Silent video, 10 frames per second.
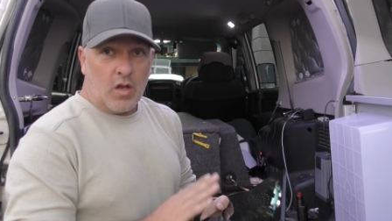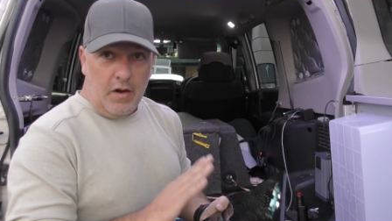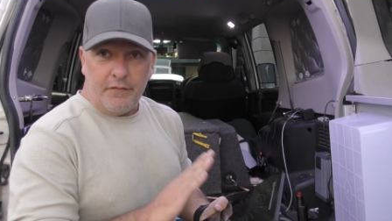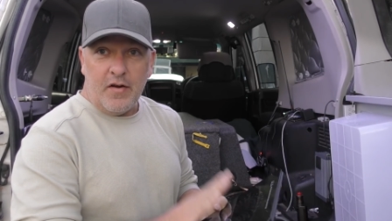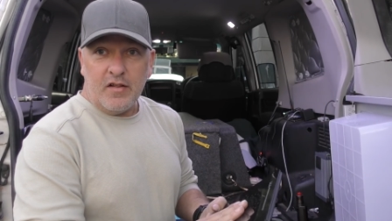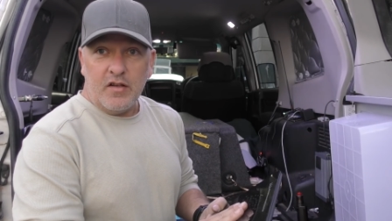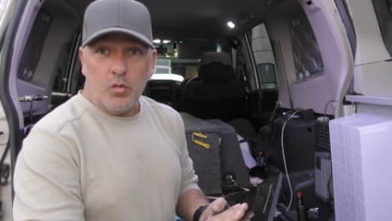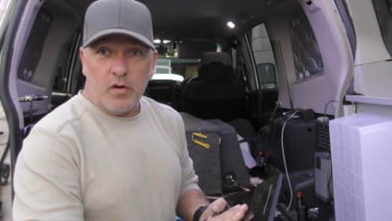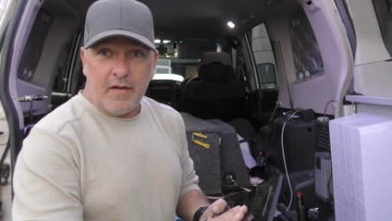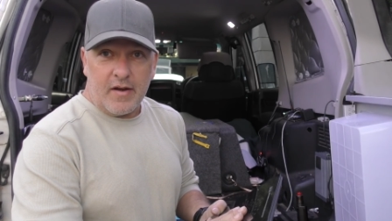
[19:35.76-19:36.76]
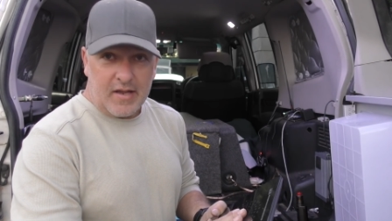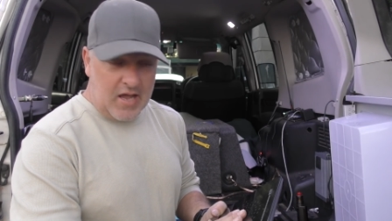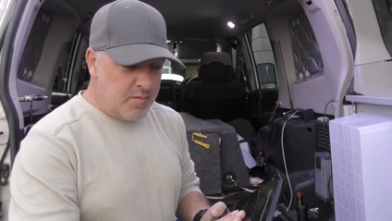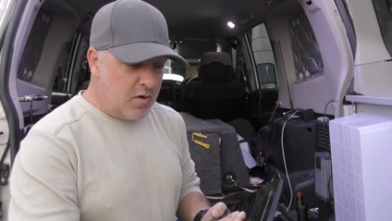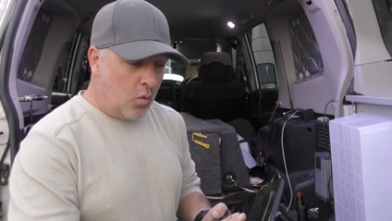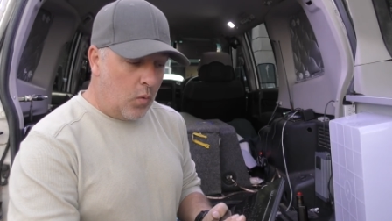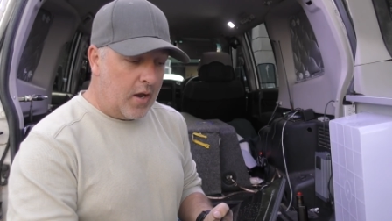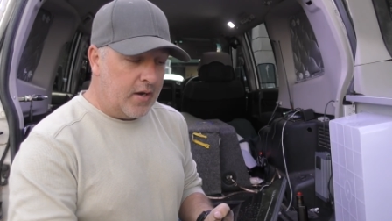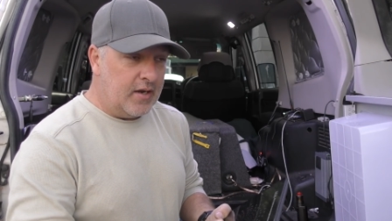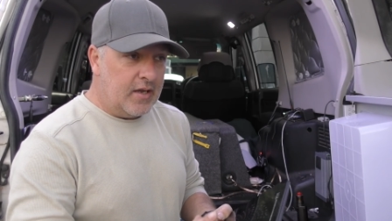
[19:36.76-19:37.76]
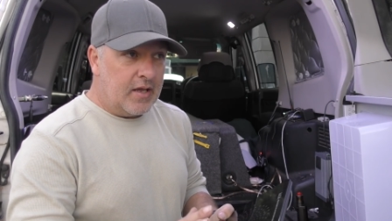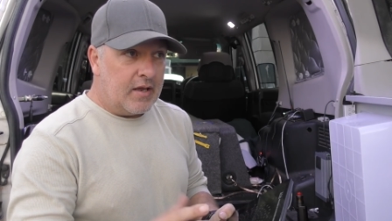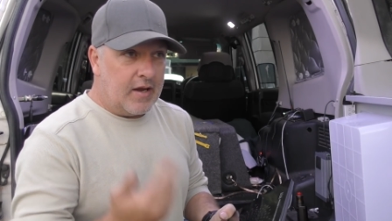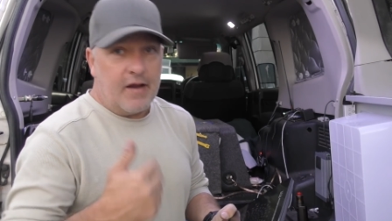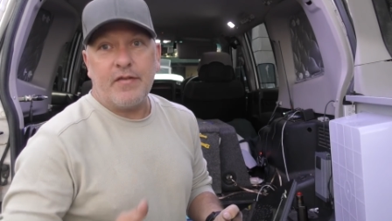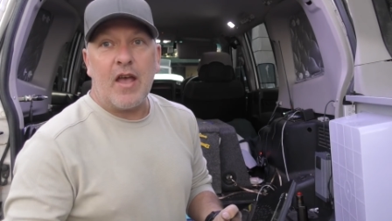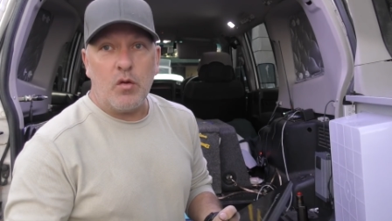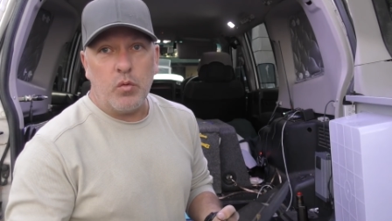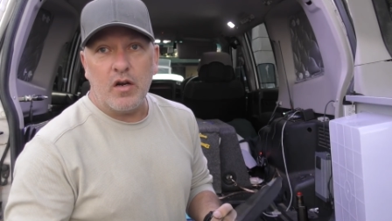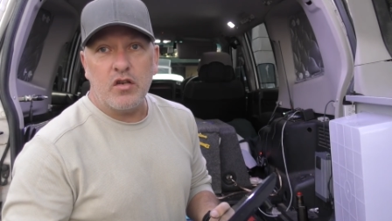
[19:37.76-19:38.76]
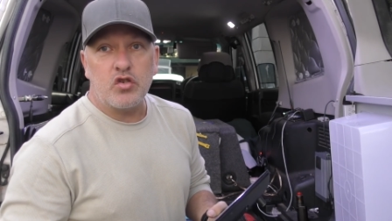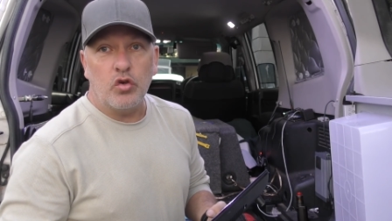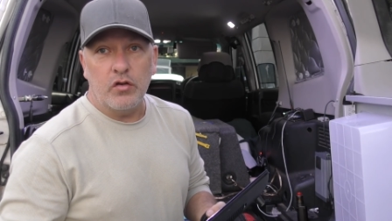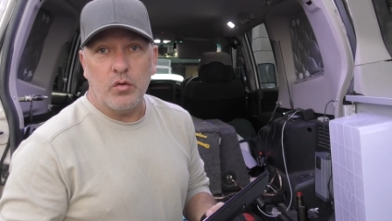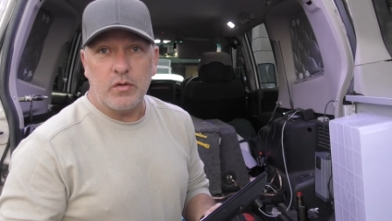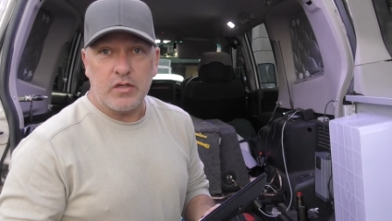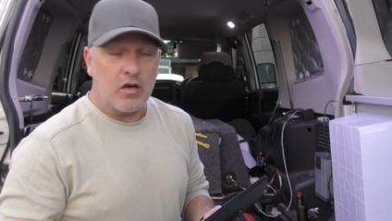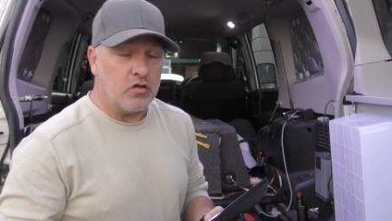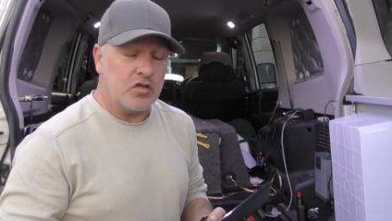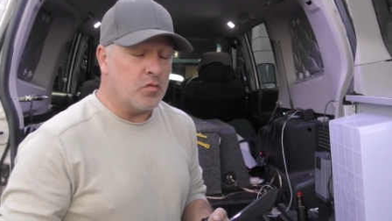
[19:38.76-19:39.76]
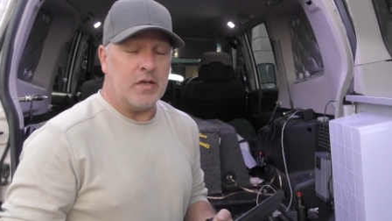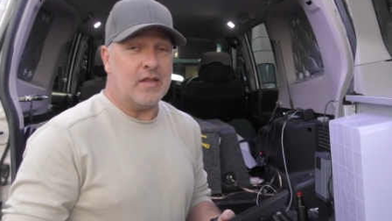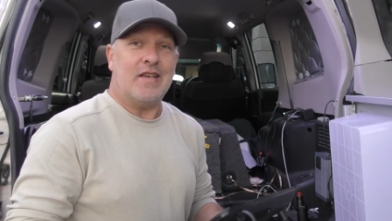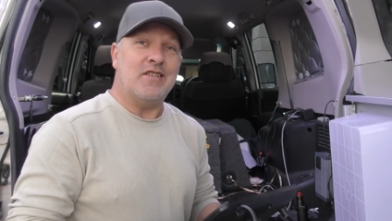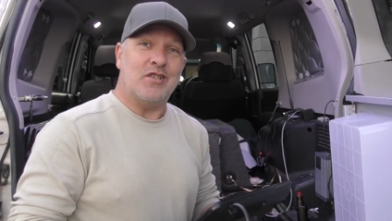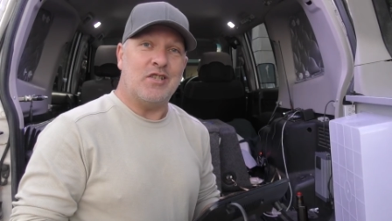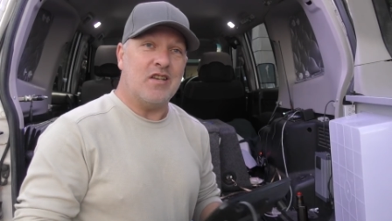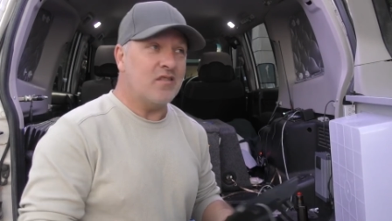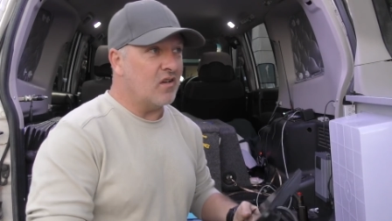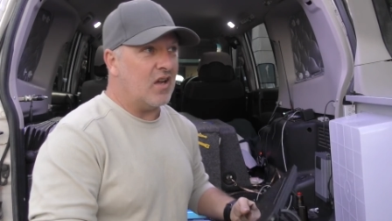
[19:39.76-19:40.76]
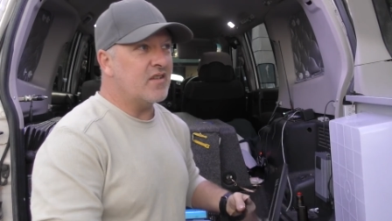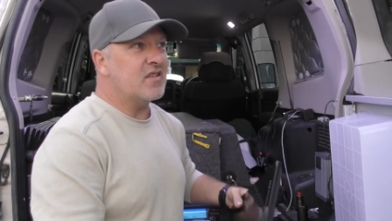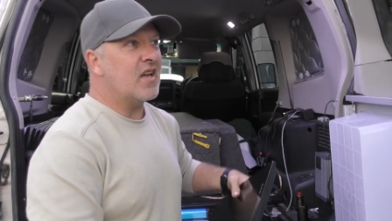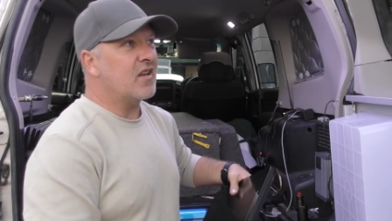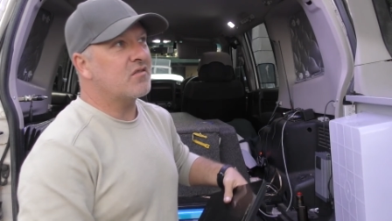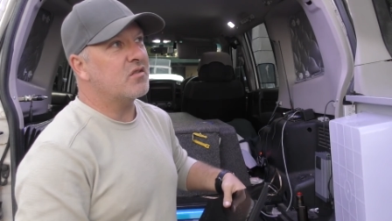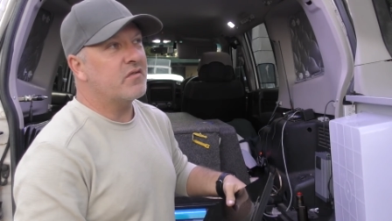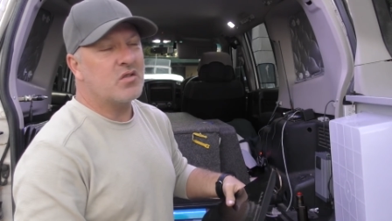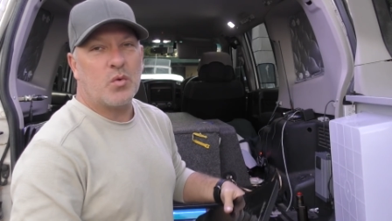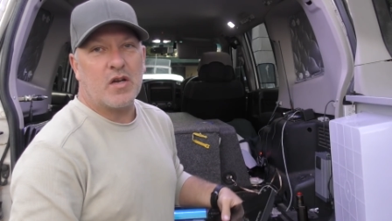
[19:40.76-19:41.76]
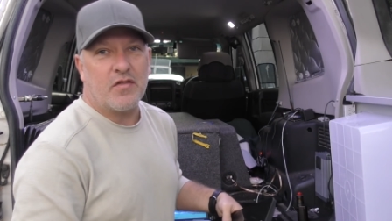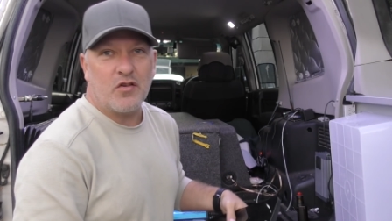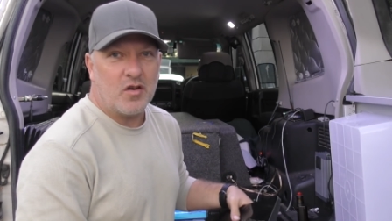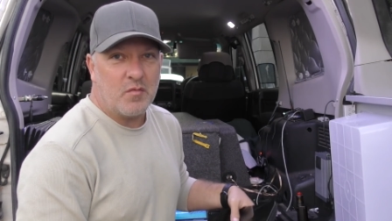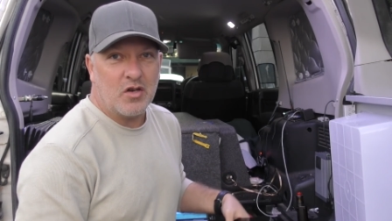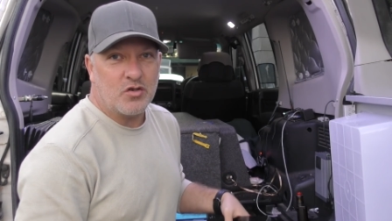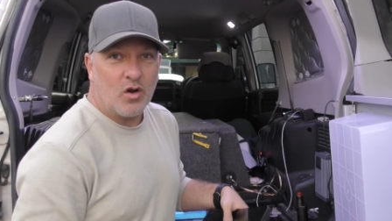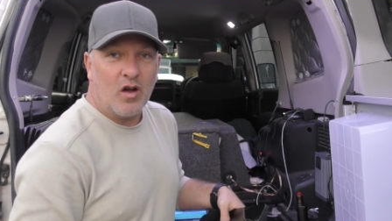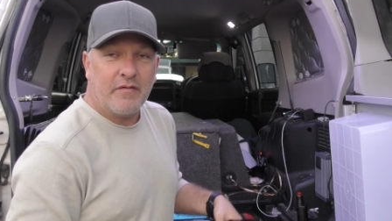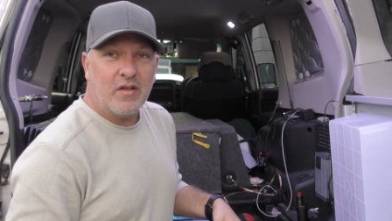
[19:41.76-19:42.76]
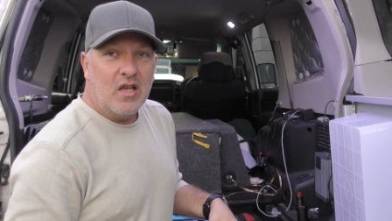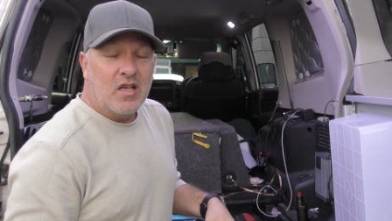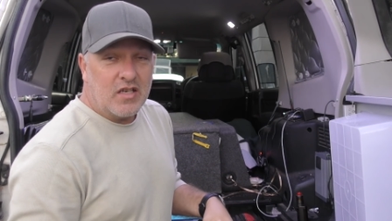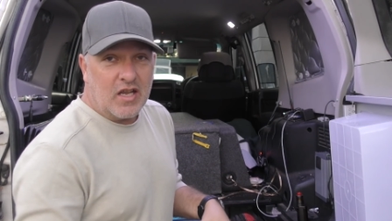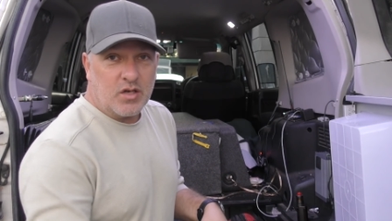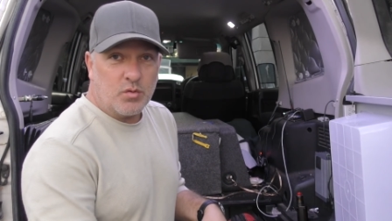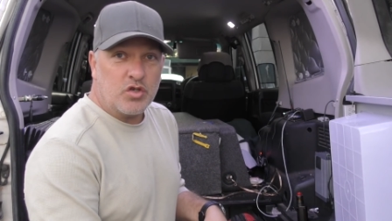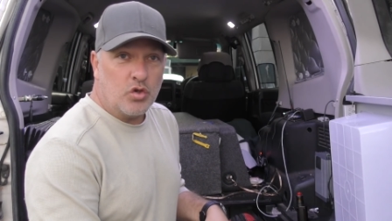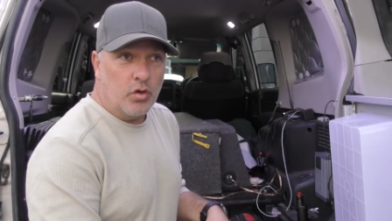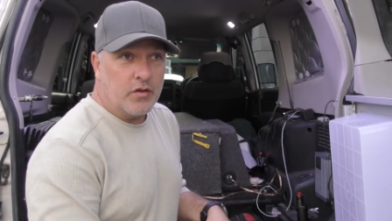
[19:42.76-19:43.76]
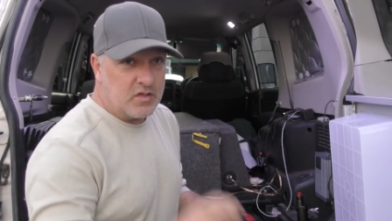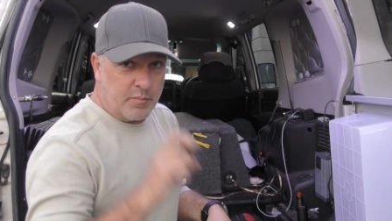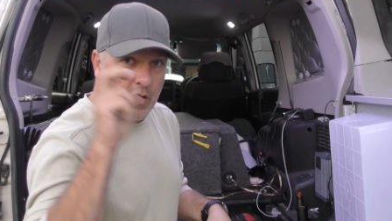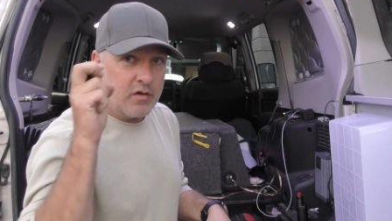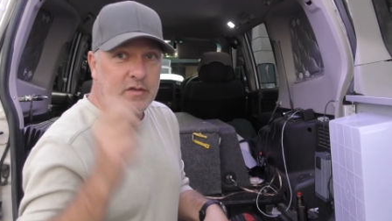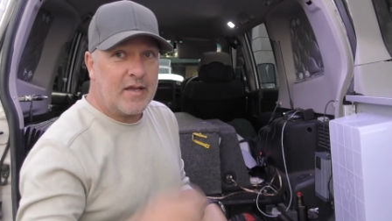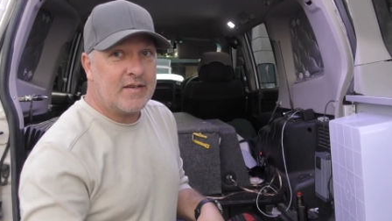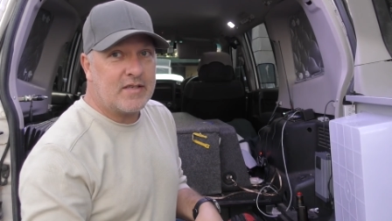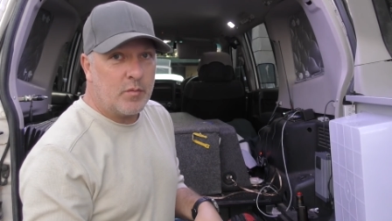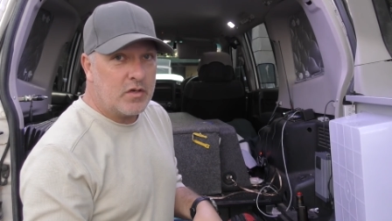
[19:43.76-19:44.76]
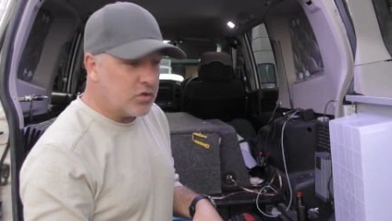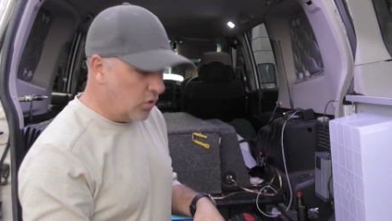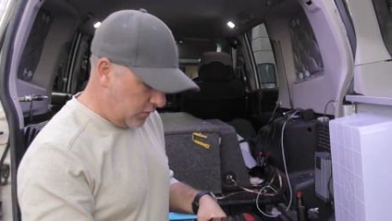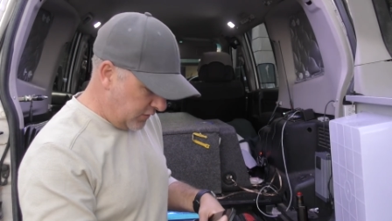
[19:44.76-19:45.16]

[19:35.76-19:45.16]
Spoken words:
And frankly, I would have had a Kmart one if they had one in a store that was local to me. They just didn't. I had to take a sort of a 20-30 minute drive to get to a store that supposedly had some in stock.